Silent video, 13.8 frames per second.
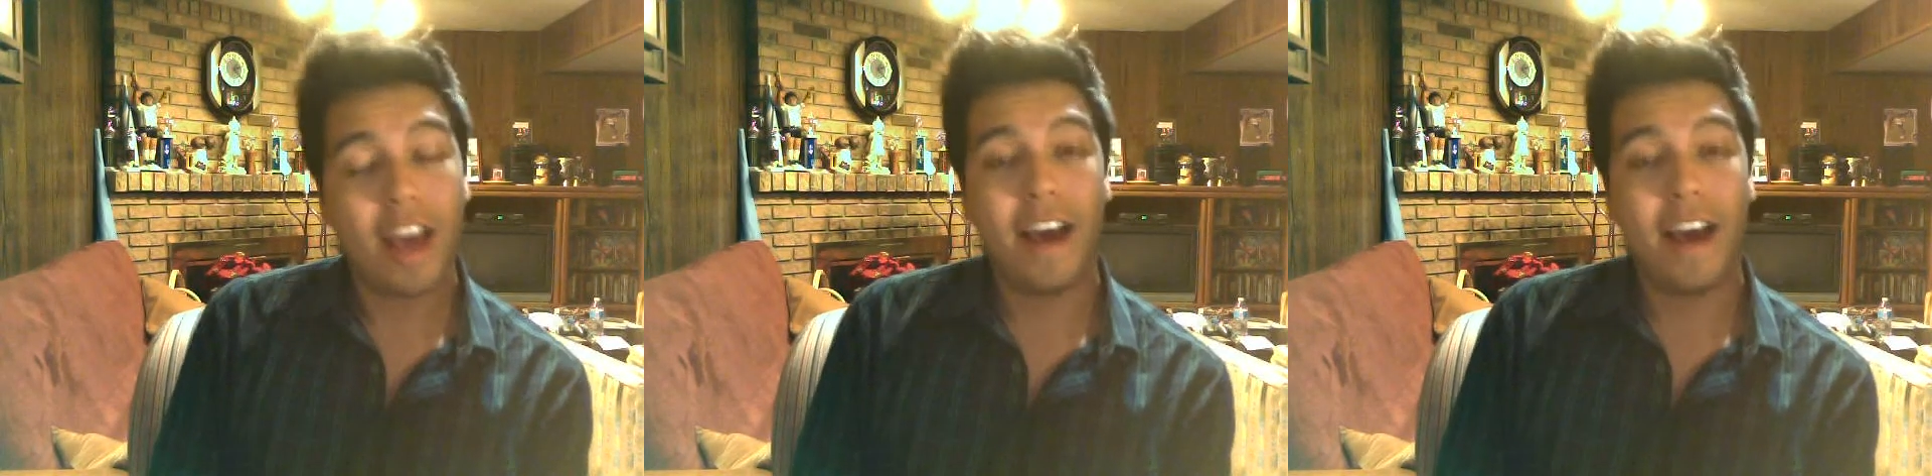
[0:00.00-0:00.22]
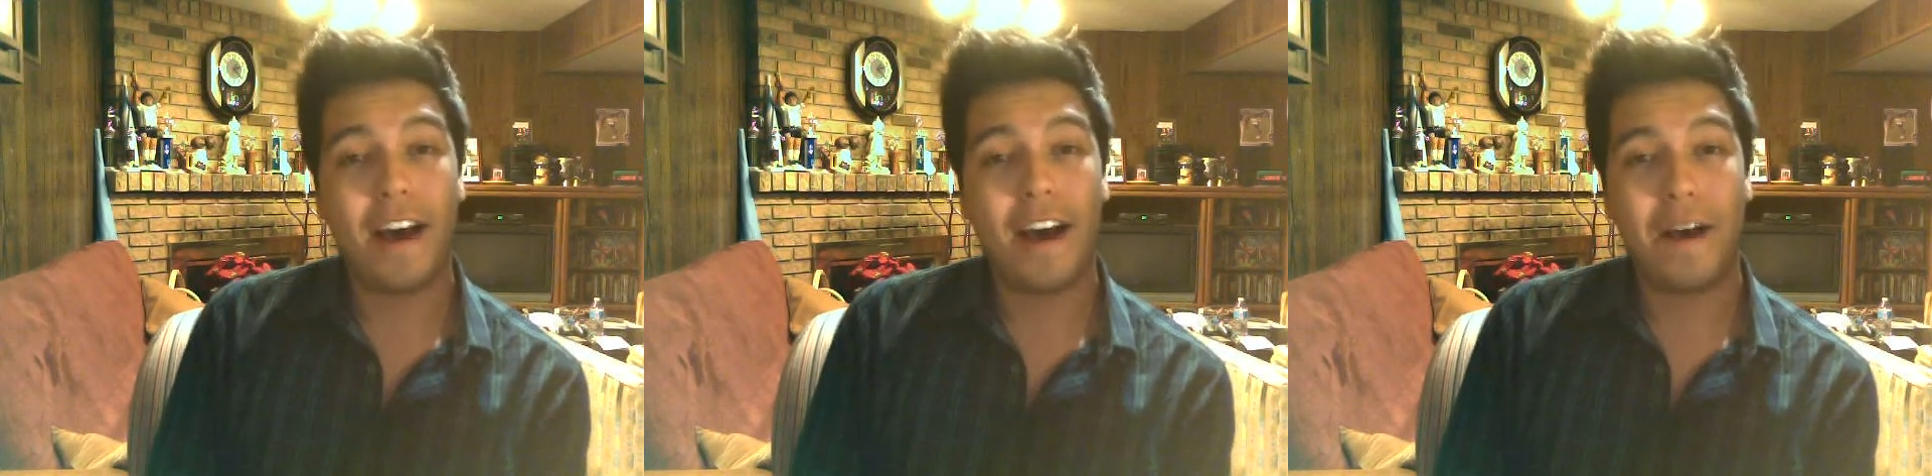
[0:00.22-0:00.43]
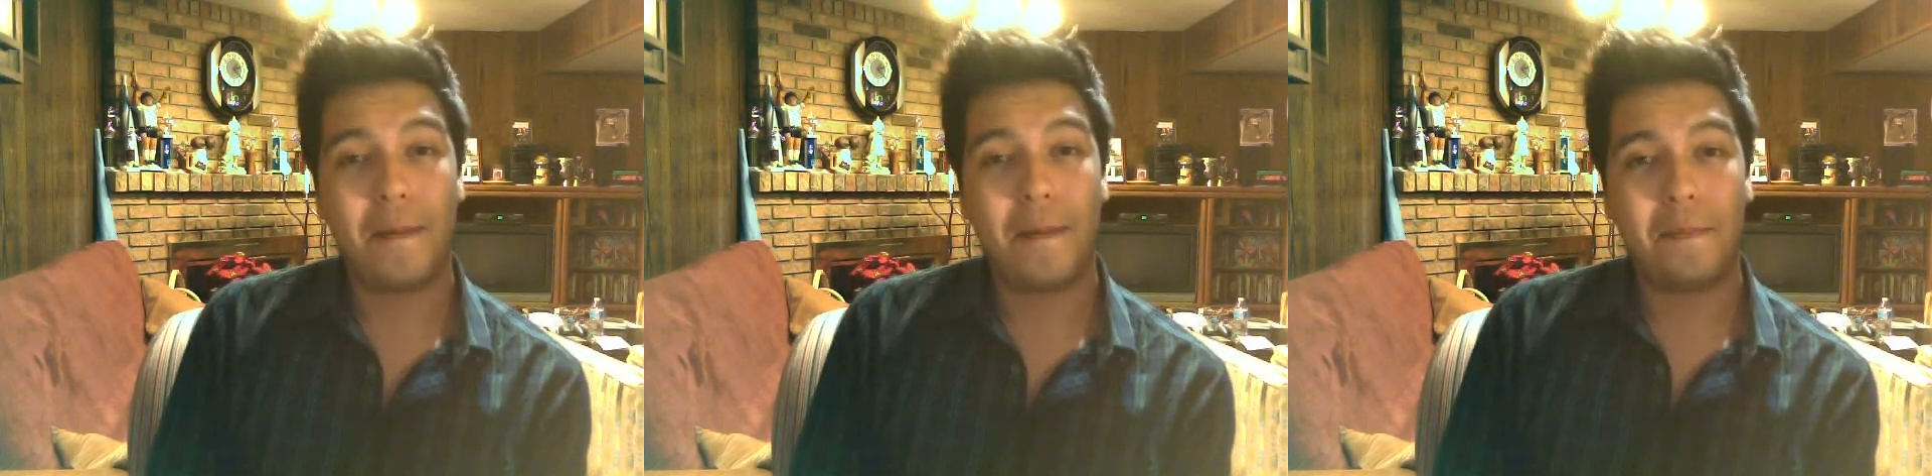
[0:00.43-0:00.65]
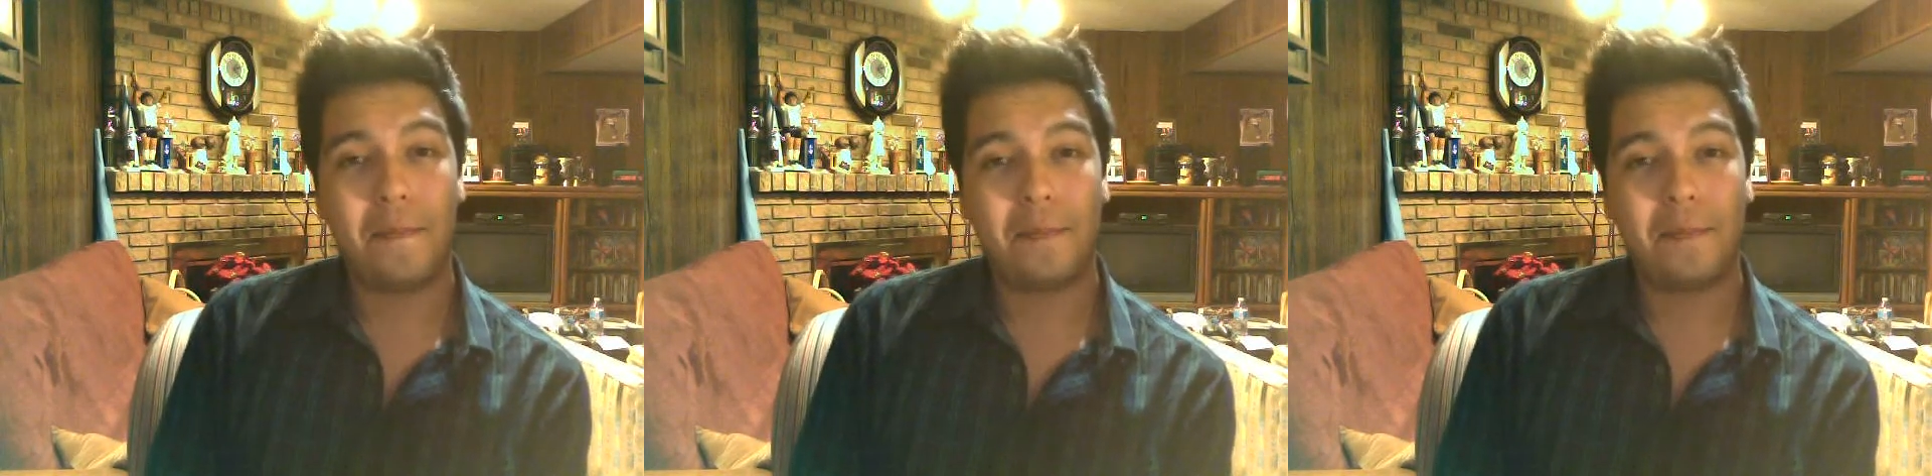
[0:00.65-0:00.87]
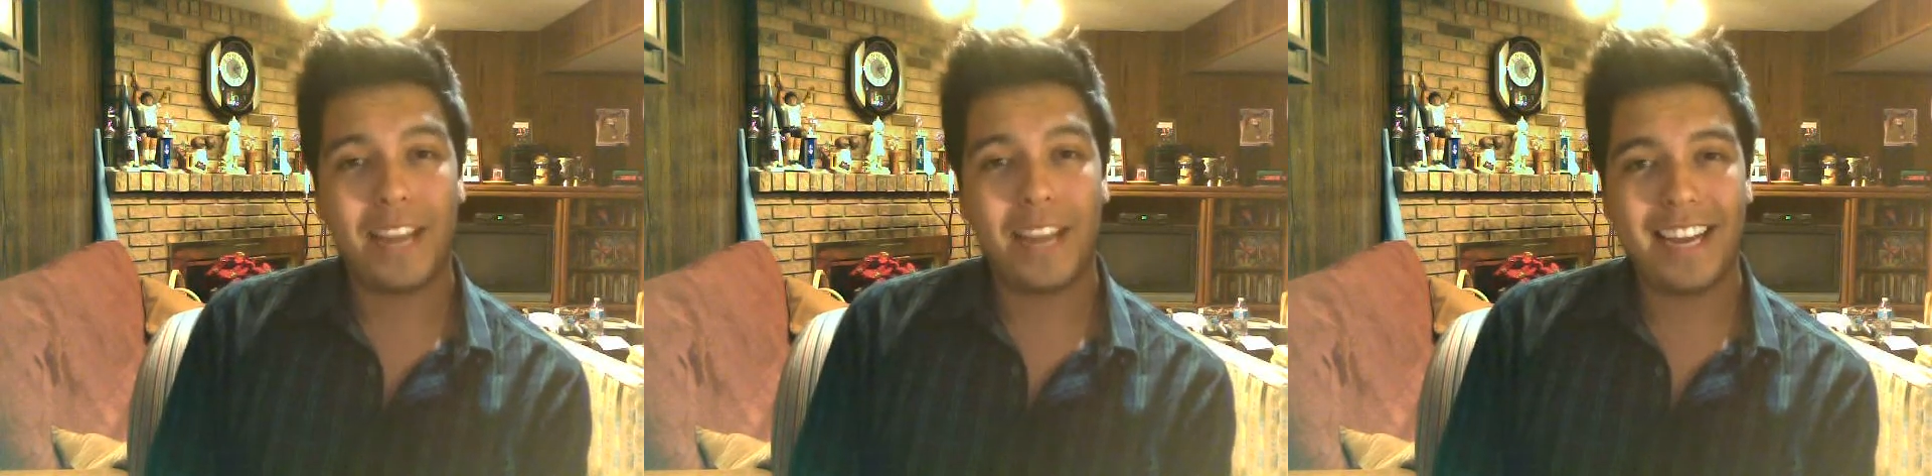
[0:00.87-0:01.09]

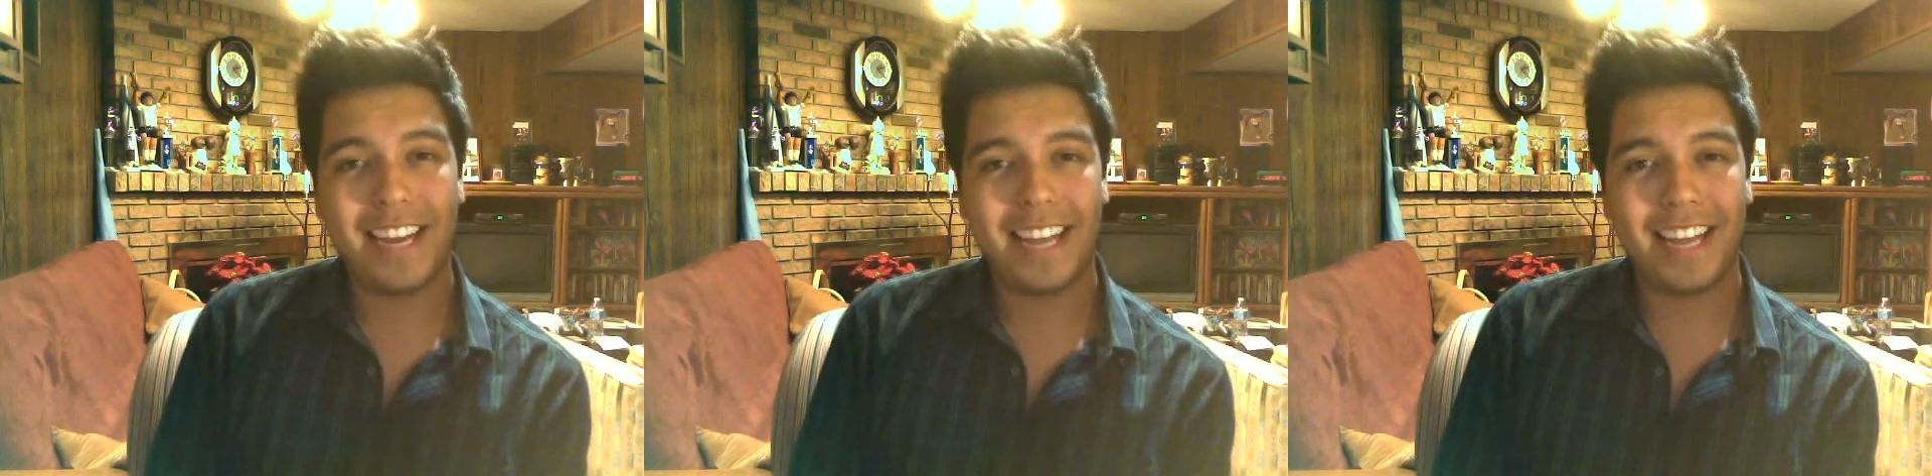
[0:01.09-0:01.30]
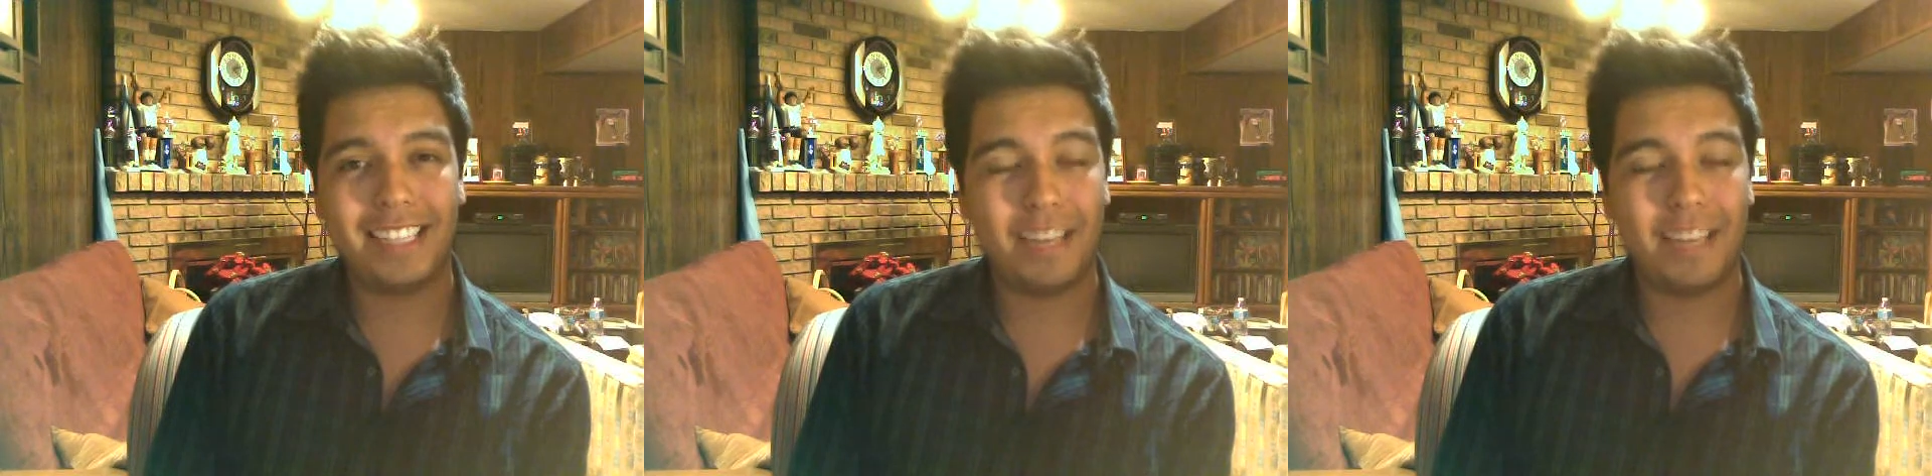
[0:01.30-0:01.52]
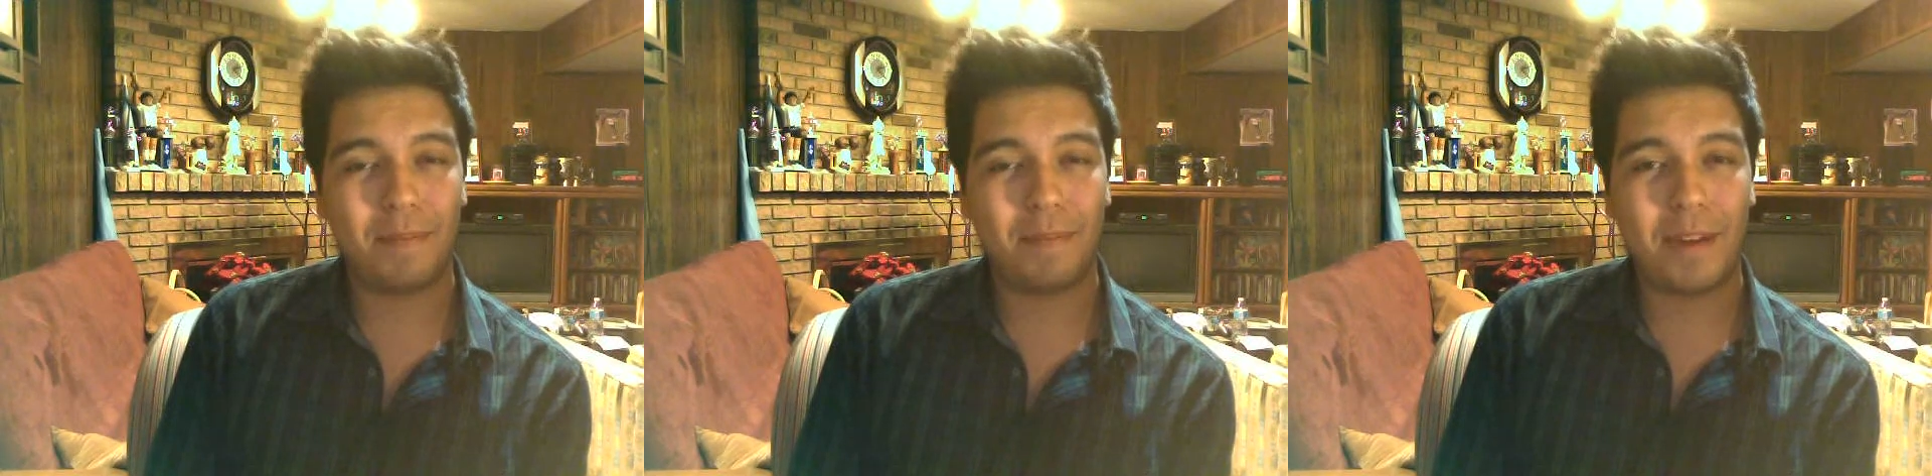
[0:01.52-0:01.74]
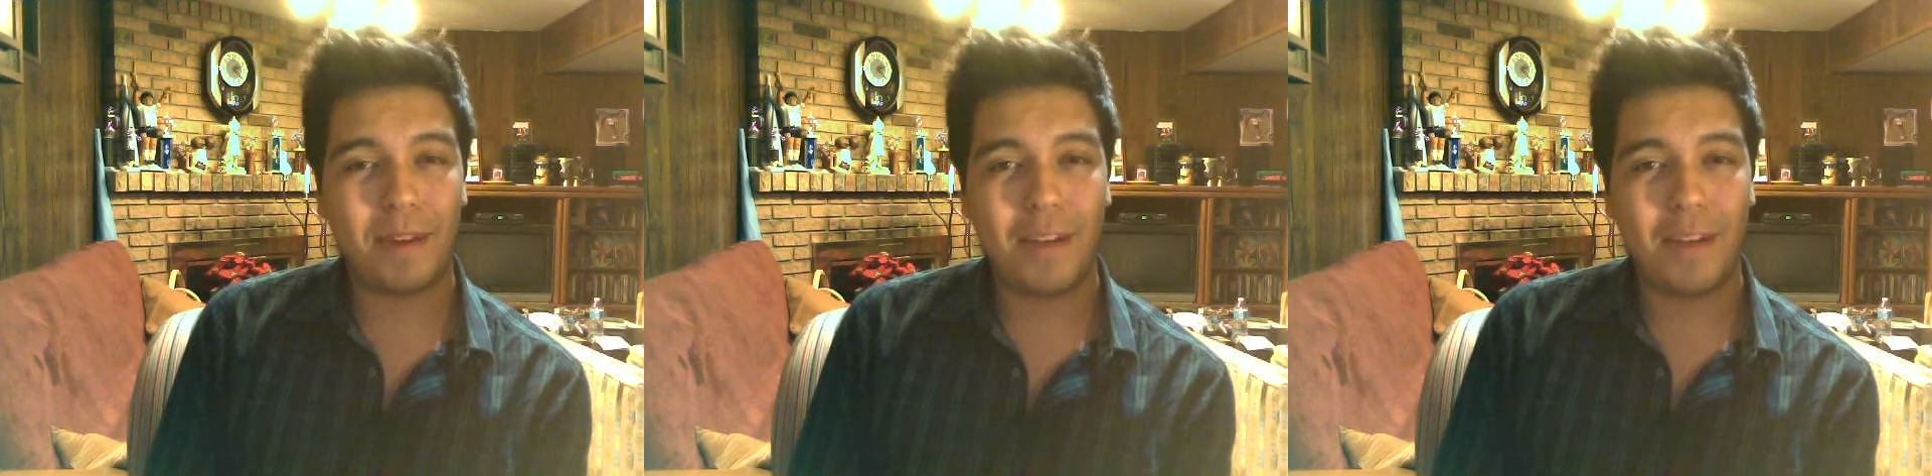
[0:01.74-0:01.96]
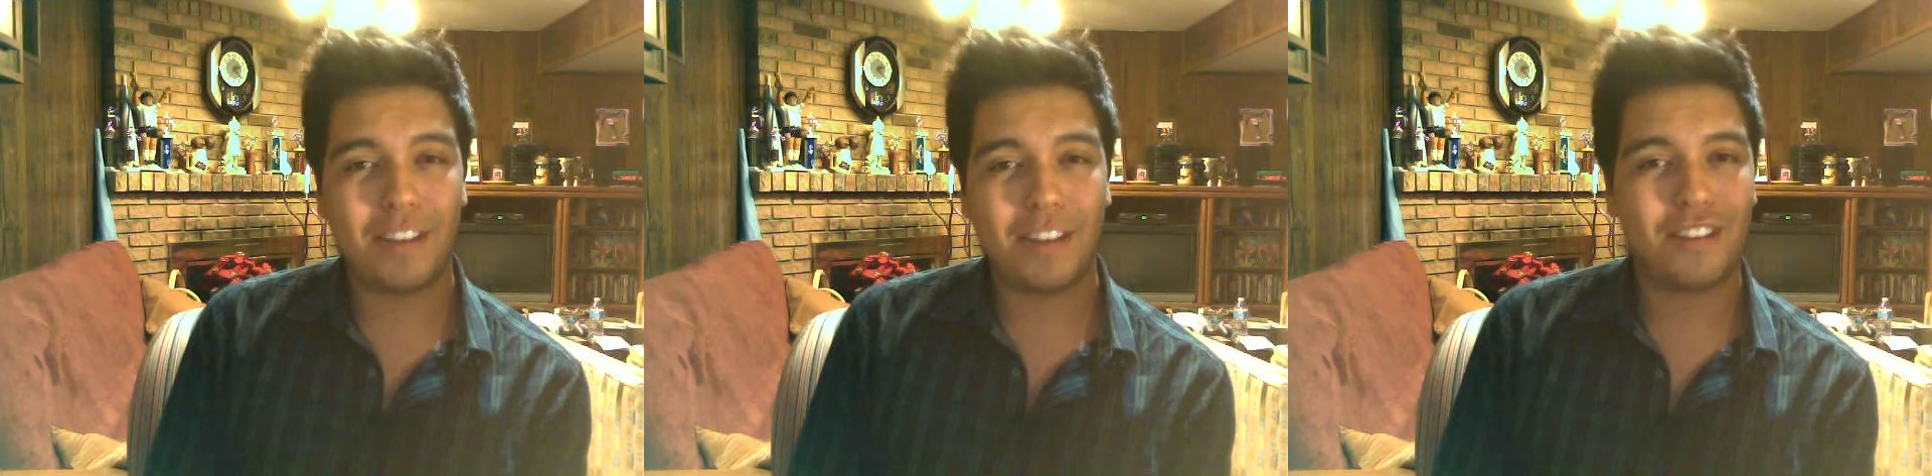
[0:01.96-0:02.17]
And yeah, that's it, pretty much.